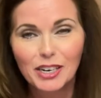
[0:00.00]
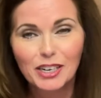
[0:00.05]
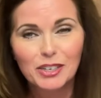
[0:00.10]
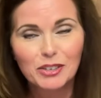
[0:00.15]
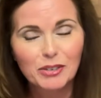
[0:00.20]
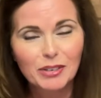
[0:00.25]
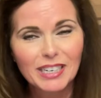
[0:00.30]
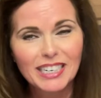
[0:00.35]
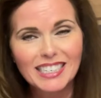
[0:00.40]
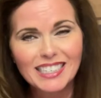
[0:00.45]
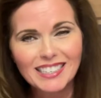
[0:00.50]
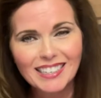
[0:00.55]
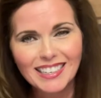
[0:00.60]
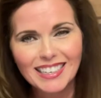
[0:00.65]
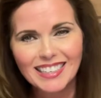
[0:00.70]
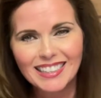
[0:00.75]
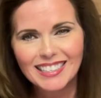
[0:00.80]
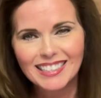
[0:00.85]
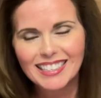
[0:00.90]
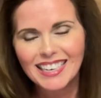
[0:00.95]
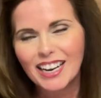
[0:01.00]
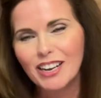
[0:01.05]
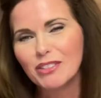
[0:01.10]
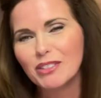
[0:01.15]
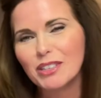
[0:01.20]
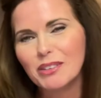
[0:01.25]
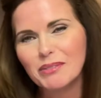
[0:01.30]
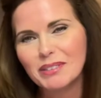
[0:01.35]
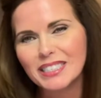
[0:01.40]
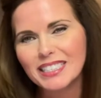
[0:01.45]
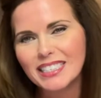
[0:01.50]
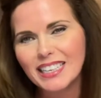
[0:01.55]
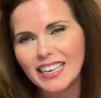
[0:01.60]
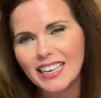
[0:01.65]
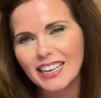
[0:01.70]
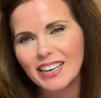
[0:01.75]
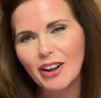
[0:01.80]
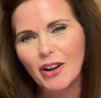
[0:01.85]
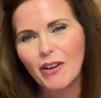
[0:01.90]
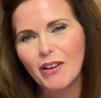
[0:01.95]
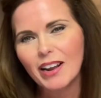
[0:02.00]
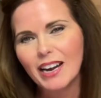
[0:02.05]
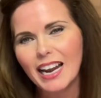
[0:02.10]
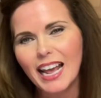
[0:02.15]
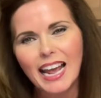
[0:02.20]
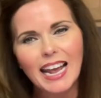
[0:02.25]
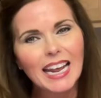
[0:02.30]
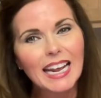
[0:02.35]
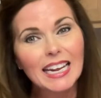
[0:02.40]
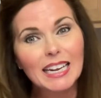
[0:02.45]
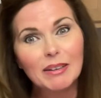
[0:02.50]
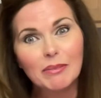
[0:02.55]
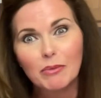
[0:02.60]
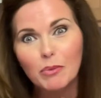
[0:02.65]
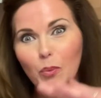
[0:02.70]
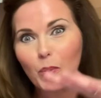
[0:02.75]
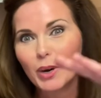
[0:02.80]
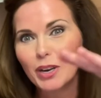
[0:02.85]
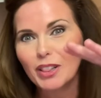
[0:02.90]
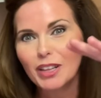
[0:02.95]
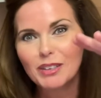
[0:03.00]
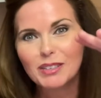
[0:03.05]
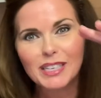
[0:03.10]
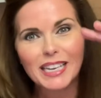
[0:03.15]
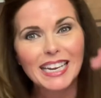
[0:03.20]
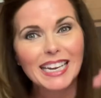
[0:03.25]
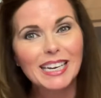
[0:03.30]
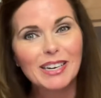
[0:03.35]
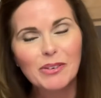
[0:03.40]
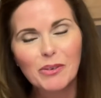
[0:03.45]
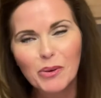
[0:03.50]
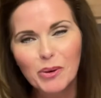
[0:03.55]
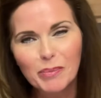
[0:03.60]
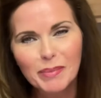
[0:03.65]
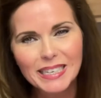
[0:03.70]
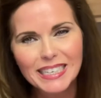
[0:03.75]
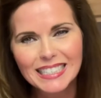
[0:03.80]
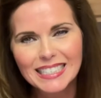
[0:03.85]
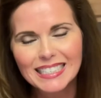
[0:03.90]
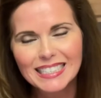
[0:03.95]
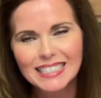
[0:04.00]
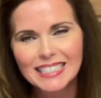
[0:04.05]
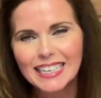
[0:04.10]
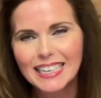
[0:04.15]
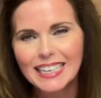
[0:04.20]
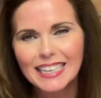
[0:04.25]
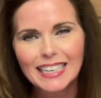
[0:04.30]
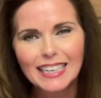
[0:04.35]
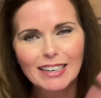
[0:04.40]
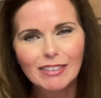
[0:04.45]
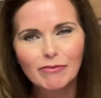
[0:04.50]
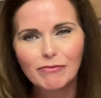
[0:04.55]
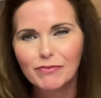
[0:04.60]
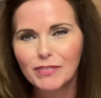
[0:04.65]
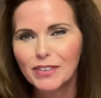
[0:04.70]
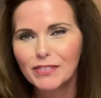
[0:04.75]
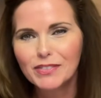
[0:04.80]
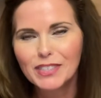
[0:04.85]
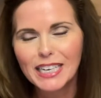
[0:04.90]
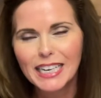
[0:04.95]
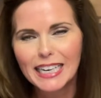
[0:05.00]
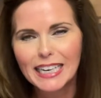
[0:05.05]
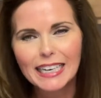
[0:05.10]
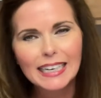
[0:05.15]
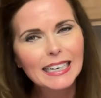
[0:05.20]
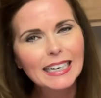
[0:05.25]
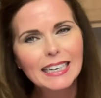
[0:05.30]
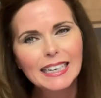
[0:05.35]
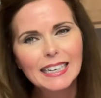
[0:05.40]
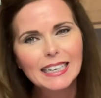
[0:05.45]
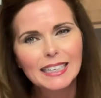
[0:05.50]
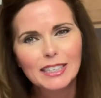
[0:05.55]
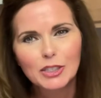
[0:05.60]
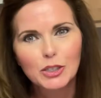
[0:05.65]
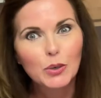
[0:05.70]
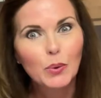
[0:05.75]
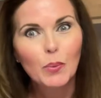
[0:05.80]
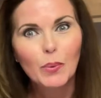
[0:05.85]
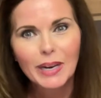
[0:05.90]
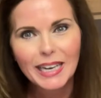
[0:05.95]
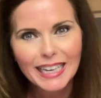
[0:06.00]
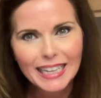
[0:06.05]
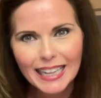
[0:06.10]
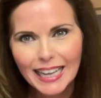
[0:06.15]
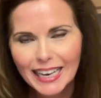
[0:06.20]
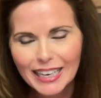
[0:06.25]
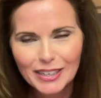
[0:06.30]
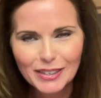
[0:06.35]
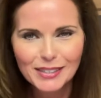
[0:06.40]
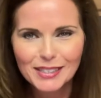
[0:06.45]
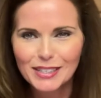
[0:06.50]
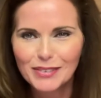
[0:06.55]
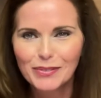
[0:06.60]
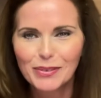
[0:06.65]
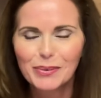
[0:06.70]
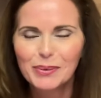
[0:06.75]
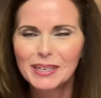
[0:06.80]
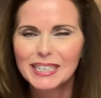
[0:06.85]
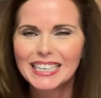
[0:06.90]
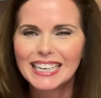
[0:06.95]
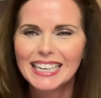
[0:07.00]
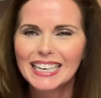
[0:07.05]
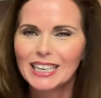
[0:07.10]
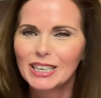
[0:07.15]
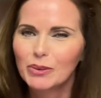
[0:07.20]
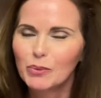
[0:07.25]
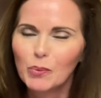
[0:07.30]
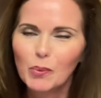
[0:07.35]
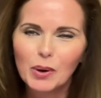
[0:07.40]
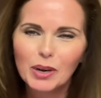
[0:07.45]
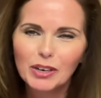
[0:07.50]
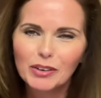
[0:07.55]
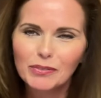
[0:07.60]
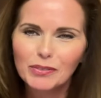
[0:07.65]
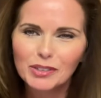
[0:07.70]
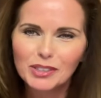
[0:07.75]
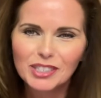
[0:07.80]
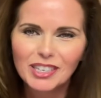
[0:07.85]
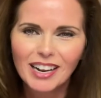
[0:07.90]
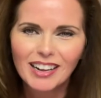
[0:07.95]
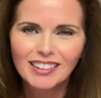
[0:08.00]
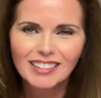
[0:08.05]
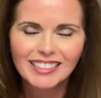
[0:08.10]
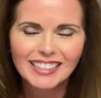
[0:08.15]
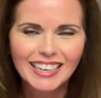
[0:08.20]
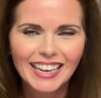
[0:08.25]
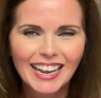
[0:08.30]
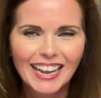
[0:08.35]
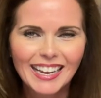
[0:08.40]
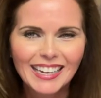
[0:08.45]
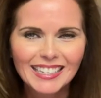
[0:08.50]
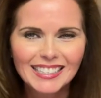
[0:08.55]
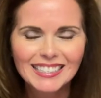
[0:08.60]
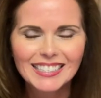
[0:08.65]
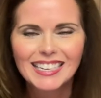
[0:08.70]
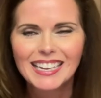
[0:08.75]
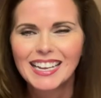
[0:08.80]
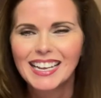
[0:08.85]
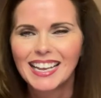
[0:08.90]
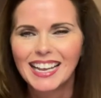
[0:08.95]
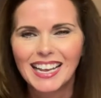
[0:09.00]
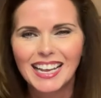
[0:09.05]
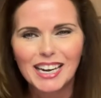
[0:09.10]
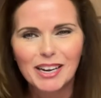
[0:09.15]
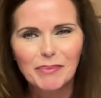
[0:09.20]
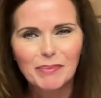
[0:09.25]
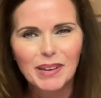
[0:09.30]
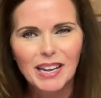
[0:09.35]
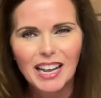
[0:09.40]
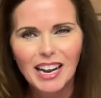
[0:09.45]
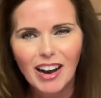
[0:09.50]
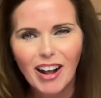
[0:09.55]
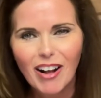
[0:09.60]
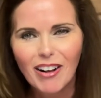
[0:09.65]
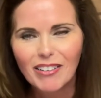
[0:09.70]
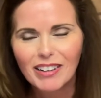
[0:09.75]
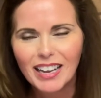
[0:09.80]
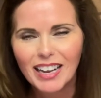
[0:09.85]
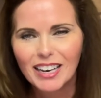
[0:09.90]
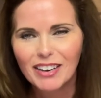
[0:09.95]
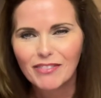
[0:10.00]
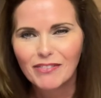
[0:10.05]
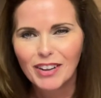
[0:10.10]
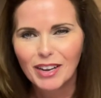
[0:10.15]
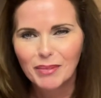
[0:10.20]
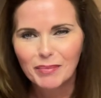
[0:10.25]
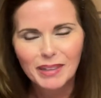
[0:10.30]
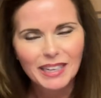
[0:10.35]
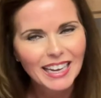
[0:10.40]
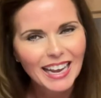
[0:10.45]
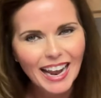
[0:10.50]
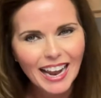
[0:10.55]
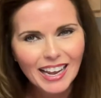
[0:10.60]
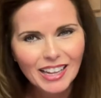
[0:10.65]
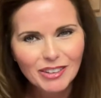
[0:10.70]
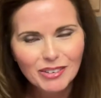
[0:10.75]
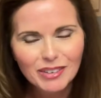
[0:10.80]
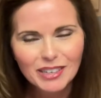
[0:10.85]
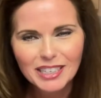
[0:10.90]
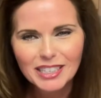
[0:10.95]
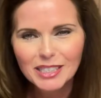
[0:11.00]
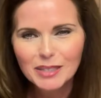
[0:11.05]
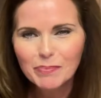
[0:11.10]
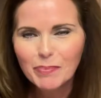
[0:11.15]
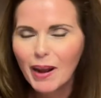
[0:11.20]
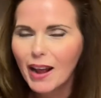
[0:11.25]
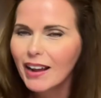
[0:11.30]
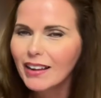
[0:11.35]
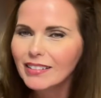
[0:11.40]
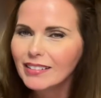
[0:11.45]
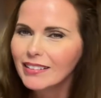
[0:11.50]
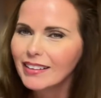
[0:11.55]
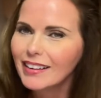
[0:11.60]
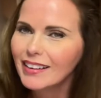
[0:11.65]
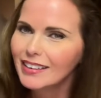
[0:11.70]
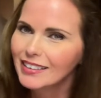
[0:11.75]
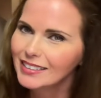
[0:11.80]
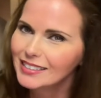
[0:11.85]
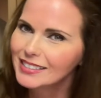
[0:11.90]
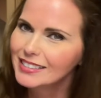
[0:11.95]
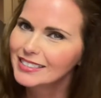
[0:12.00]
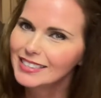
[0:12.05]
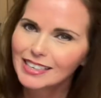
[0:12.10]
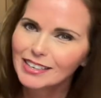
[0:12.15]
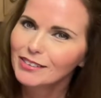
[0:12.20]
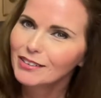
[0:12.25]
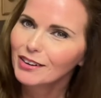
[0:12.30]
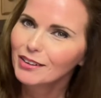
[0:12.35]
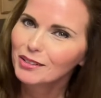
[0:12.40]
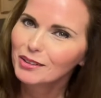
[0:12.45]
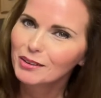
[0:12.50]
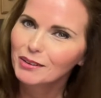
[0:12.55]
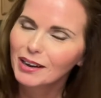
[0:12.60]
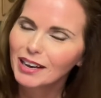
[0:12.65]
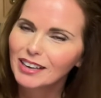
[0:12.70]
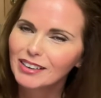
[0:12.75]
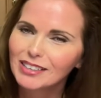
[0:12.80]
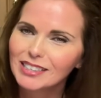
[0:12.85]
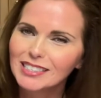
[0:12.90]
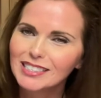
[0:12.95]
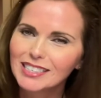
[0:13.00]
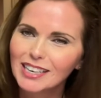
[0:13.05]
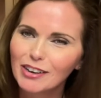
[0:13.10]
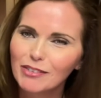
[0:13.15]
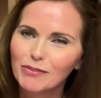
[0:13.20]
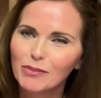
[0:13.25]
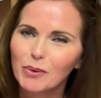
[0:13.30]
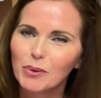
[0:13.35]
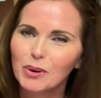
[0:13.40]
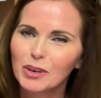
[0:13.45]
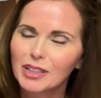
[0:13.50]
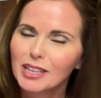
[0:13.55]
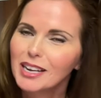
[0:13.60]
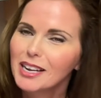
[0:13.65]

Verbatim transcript: Traditionally in the South, you would see it on a one of those enormous 10, 15, 20 layers if you wanted to get it wonderful chocolate cakes and it be at all kind of family gatherings, potlucks, dinner on the ground, and so forth.